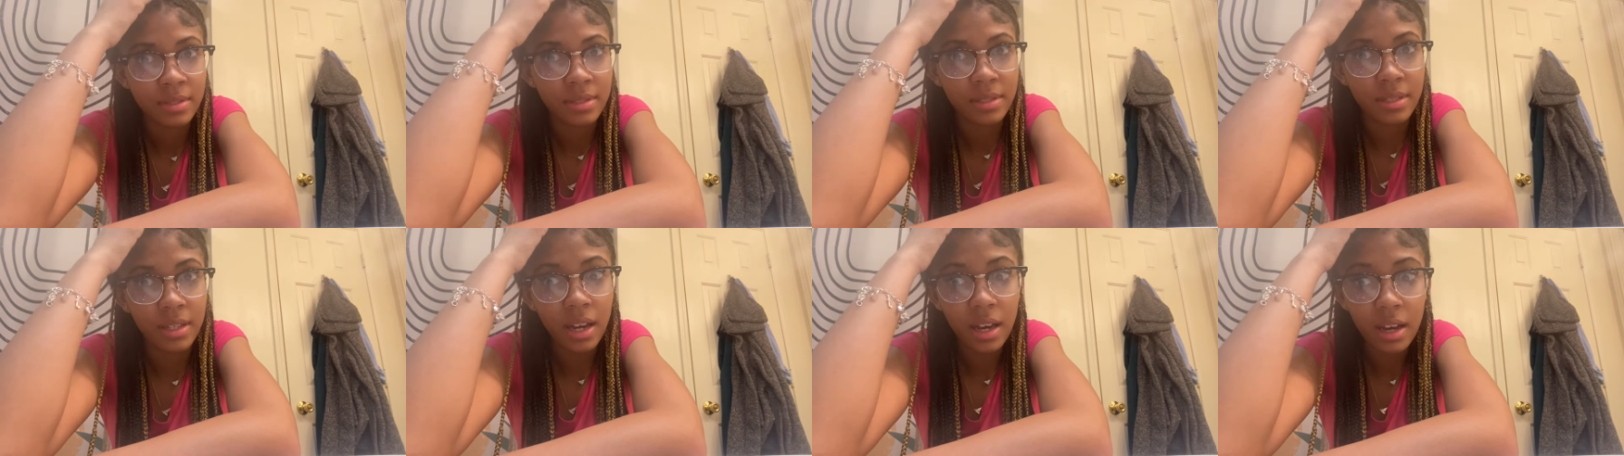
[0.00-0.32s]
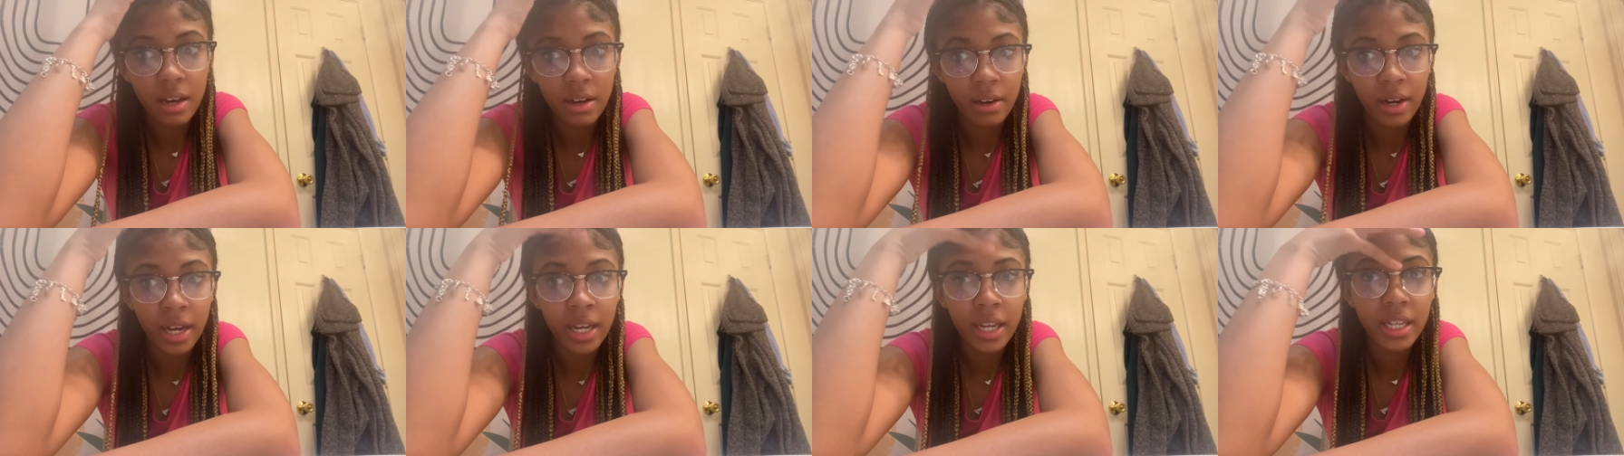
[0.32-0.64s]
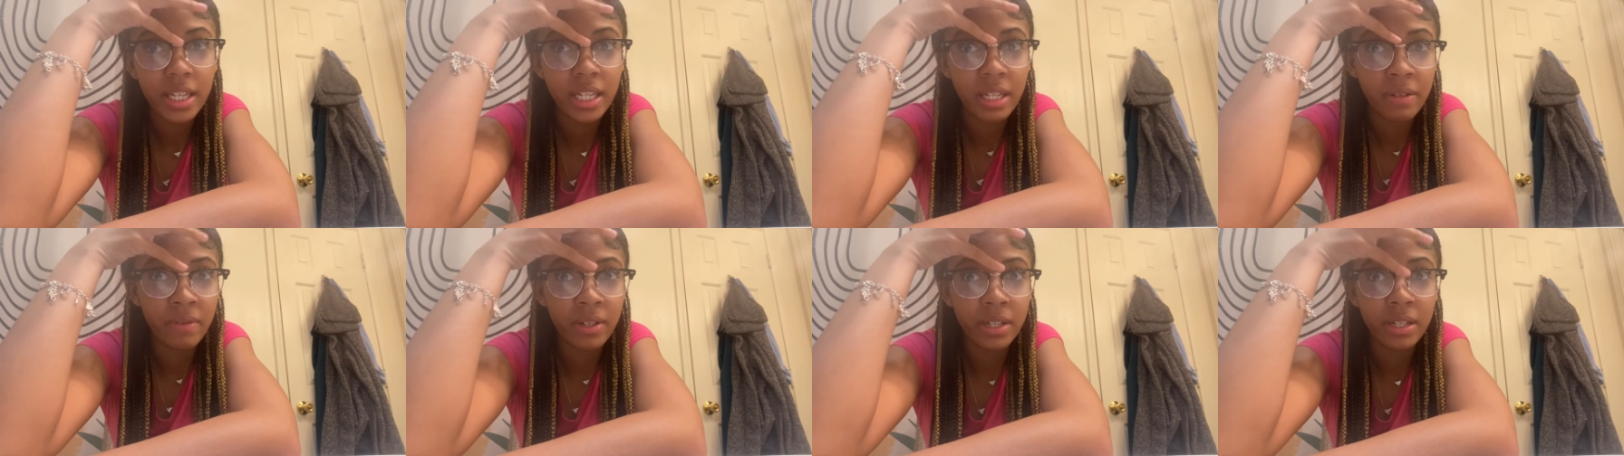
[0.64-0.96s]
Yeah, I
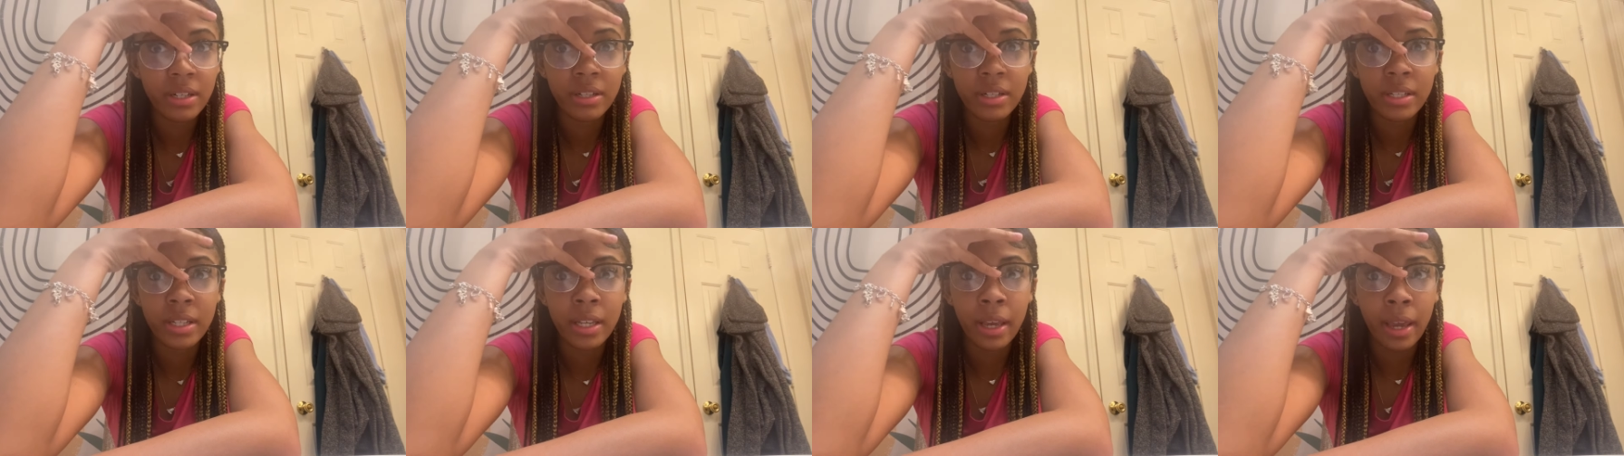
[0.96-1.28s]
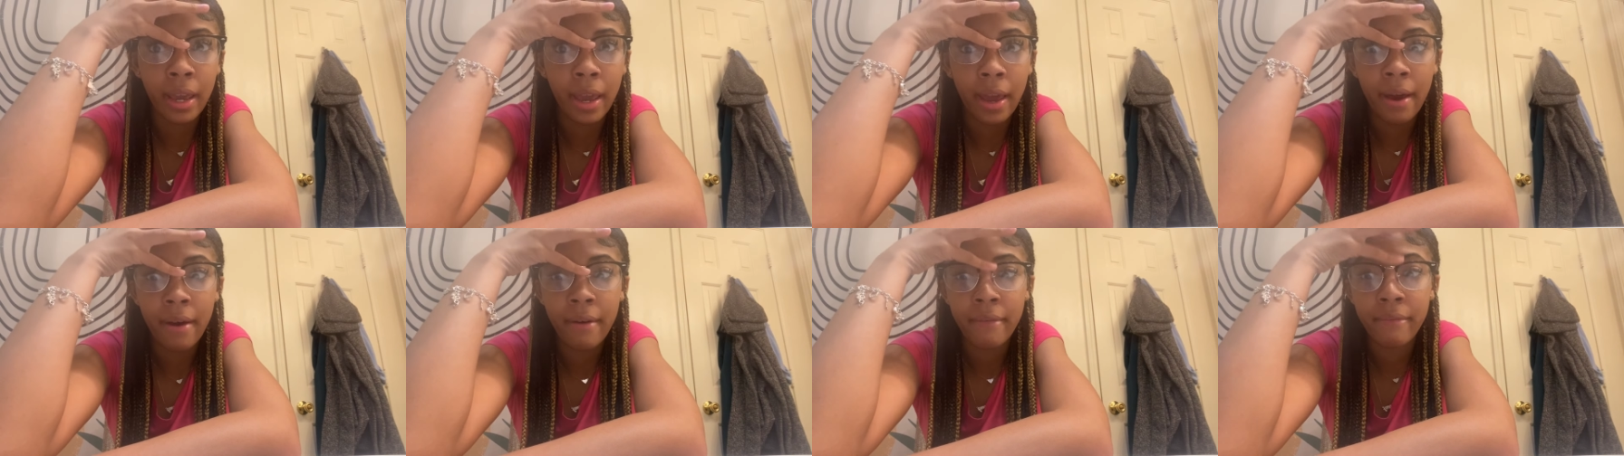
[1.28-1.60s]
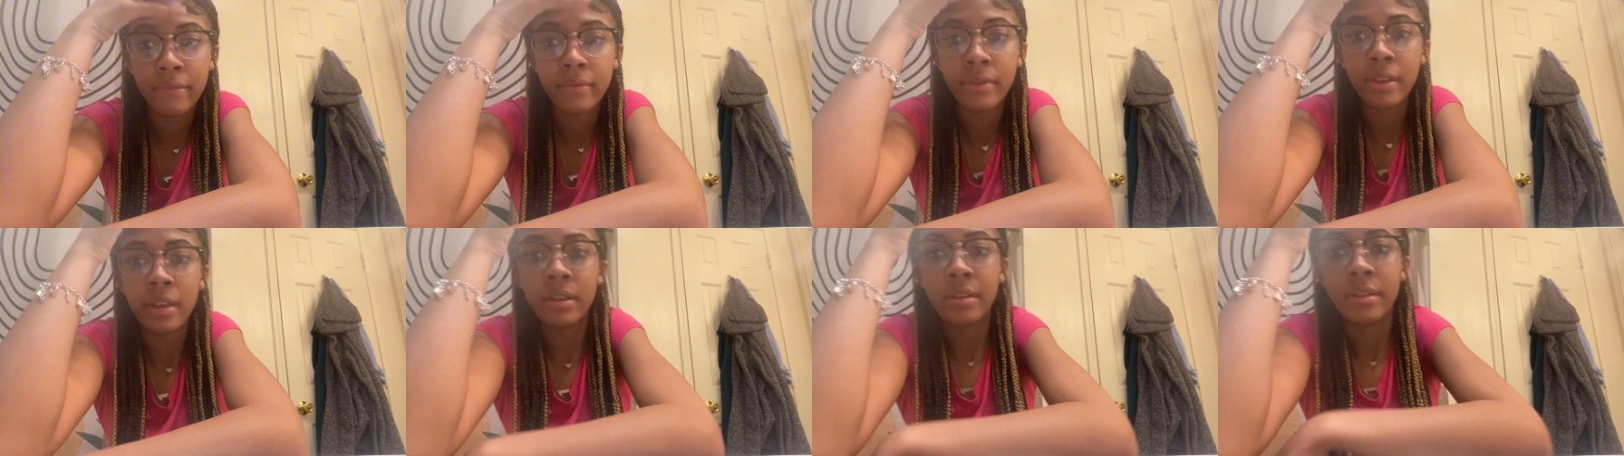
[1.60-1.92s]
didn't even understand
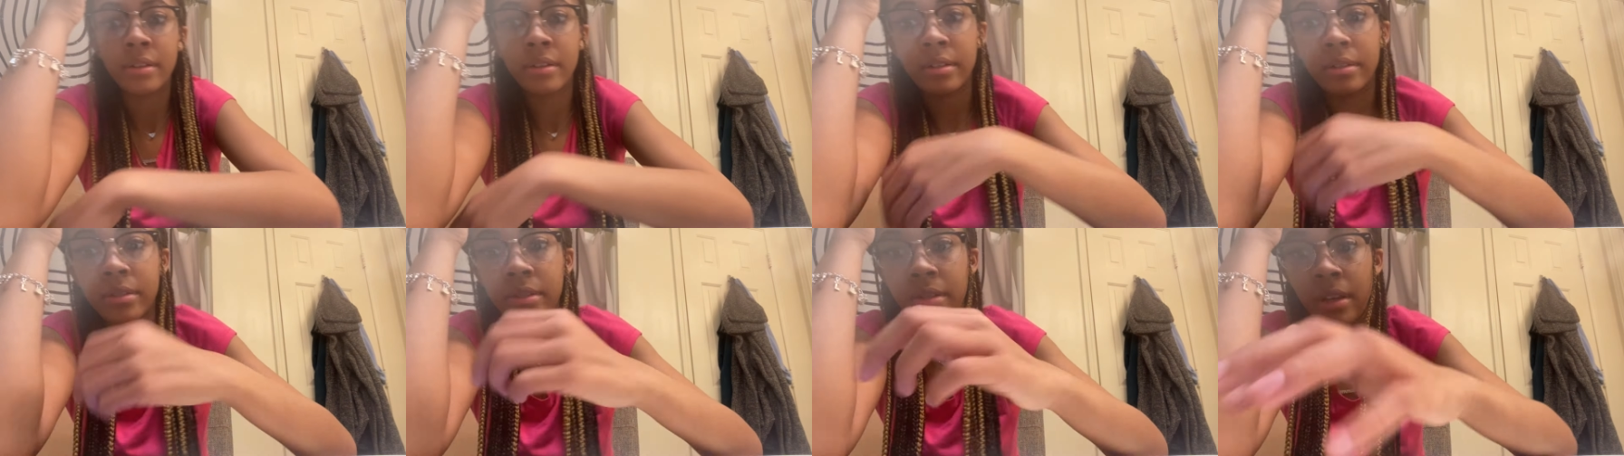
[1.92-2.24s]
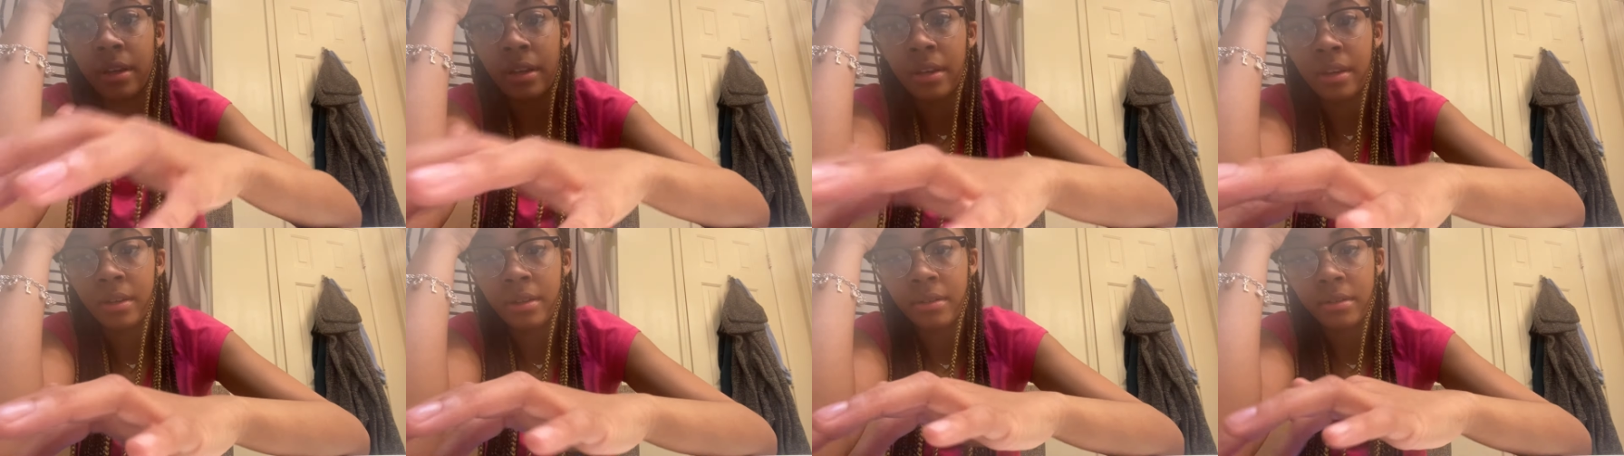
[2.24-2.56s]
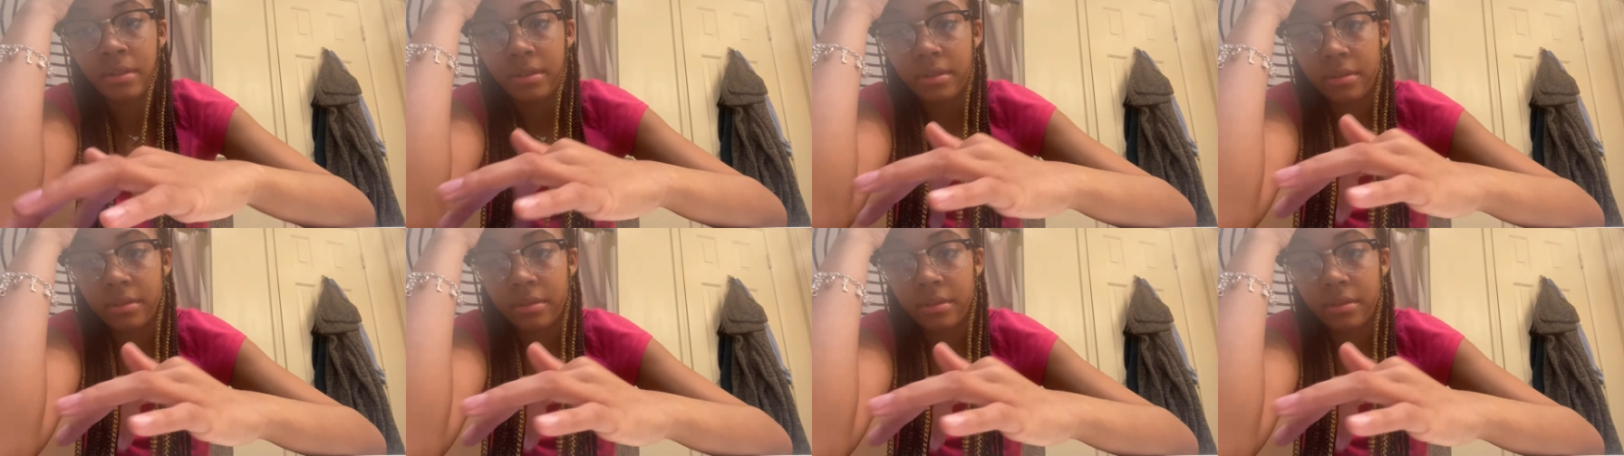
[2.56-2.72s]
half that nigga said.